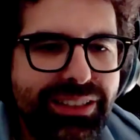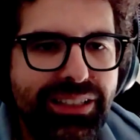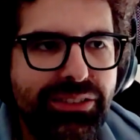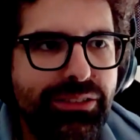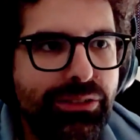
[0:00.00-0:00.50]

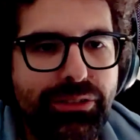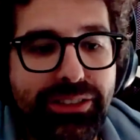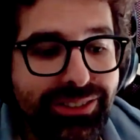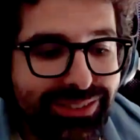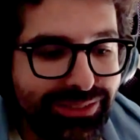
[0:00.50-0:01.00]
kind of, or
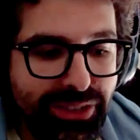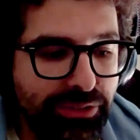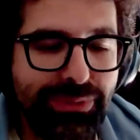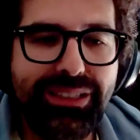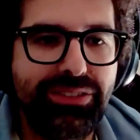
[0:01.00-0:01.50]
it
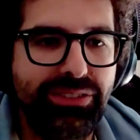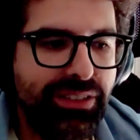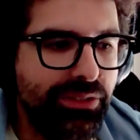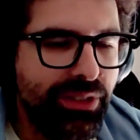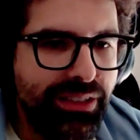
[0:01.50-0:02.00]
doesn't make sense
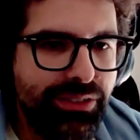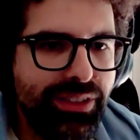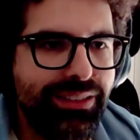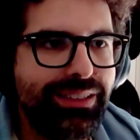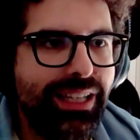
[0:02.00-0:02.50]
and all that. So
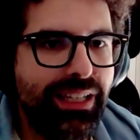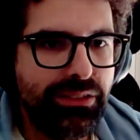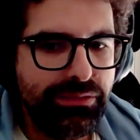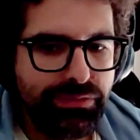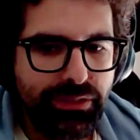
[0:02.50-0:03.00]
that's kind
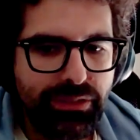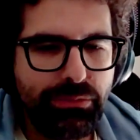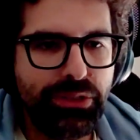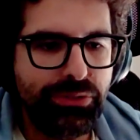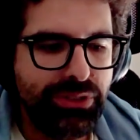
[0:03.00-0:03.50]
of
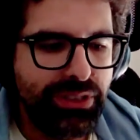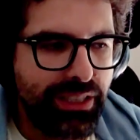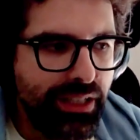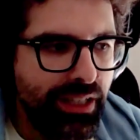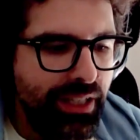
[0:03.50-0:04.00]
what you're
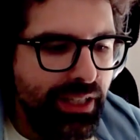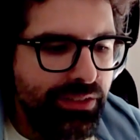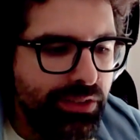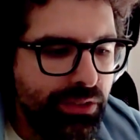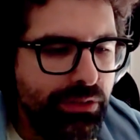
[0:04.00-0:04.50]
saying.
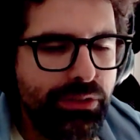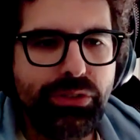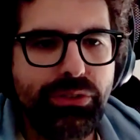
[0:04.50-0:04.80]
So